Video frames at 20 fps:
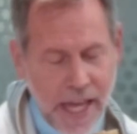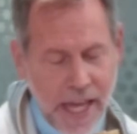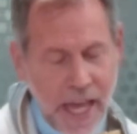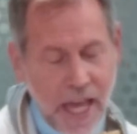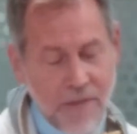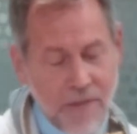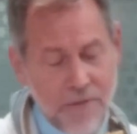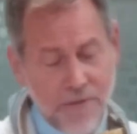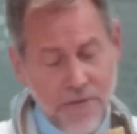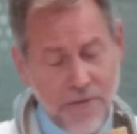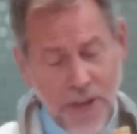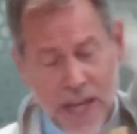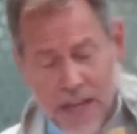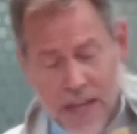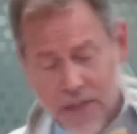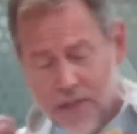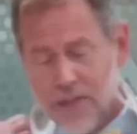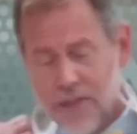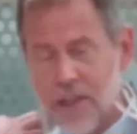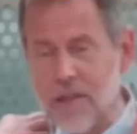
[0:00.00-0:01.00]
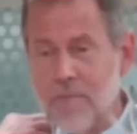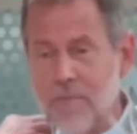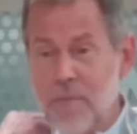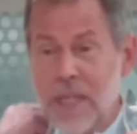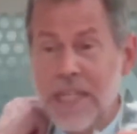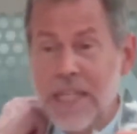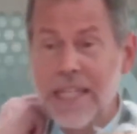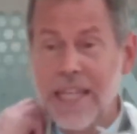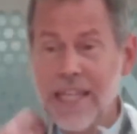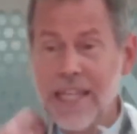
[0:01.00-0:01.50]
and faith
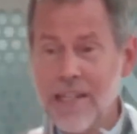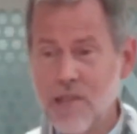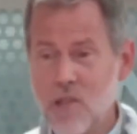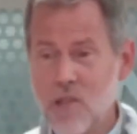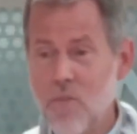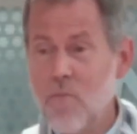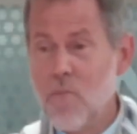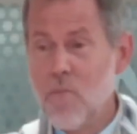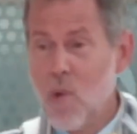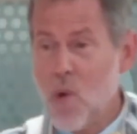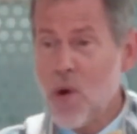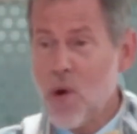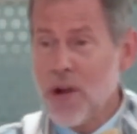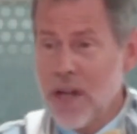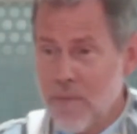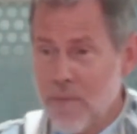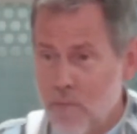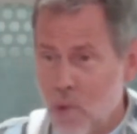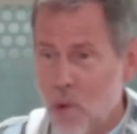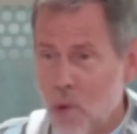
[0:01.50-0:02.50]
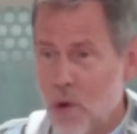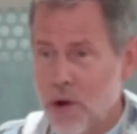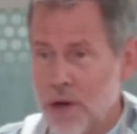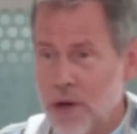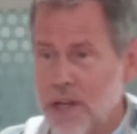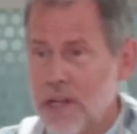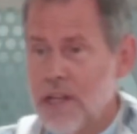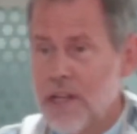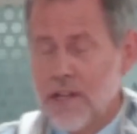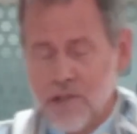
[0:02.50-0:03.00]
begins more and more
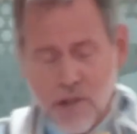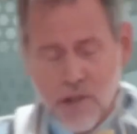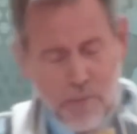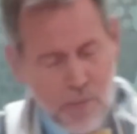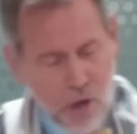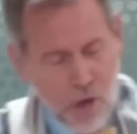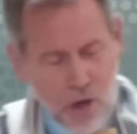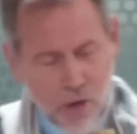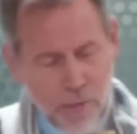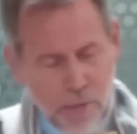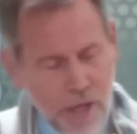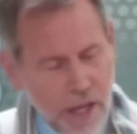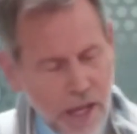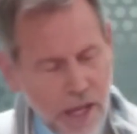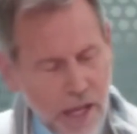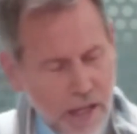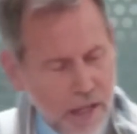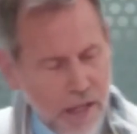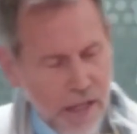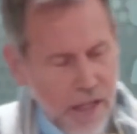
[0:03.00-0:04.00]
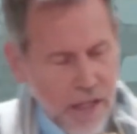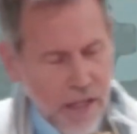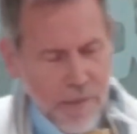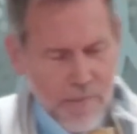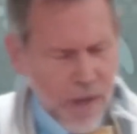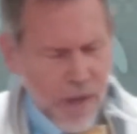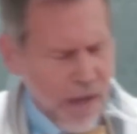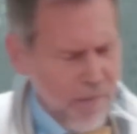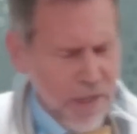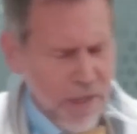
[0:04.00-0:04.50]
to permeate
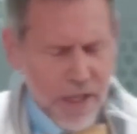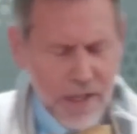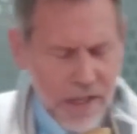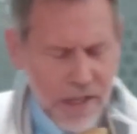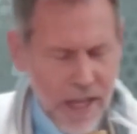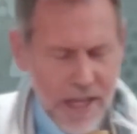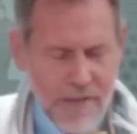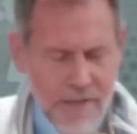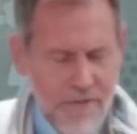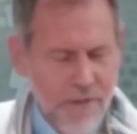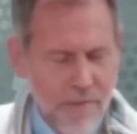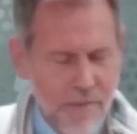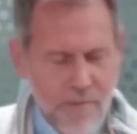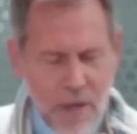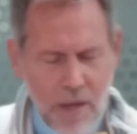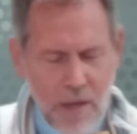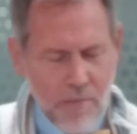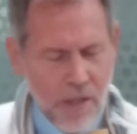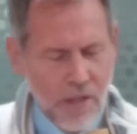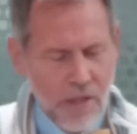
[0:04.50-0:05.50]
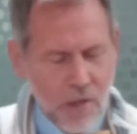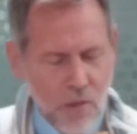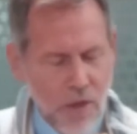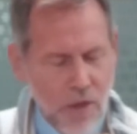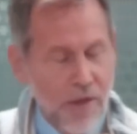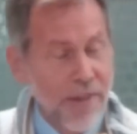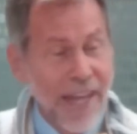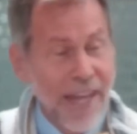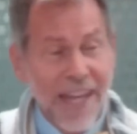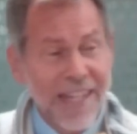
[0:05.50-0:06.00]
public life, the public
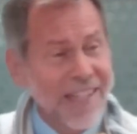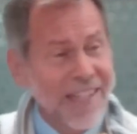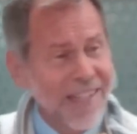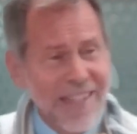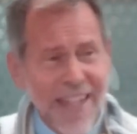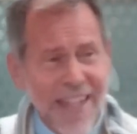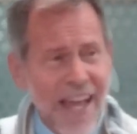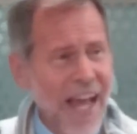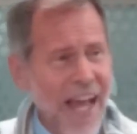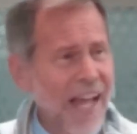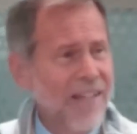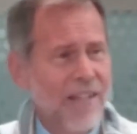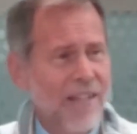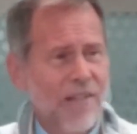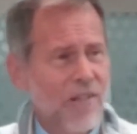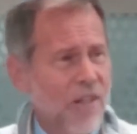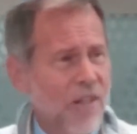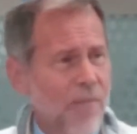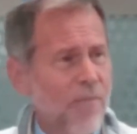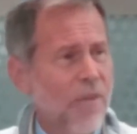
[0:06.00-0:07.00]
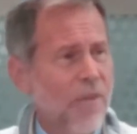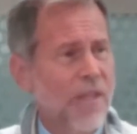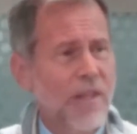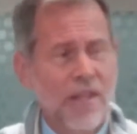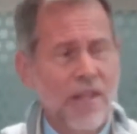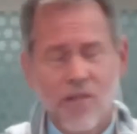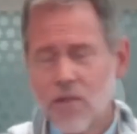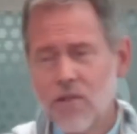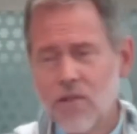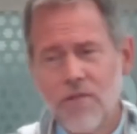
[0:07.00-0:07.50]
square, that is not something
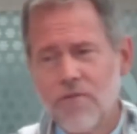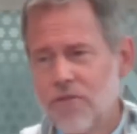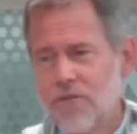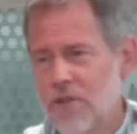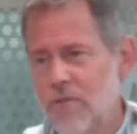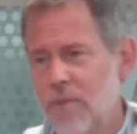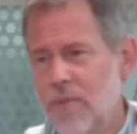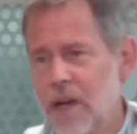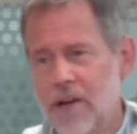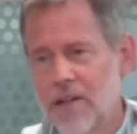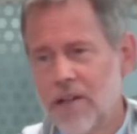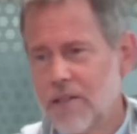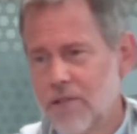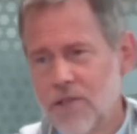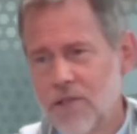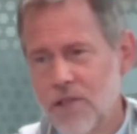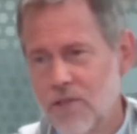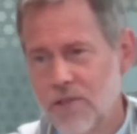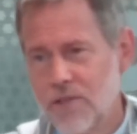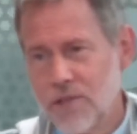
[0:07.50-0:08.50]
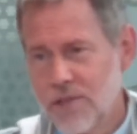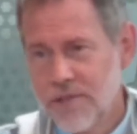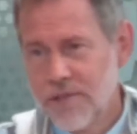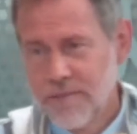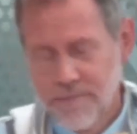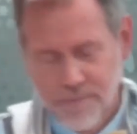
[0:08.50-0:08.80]
that's good for America's Jews.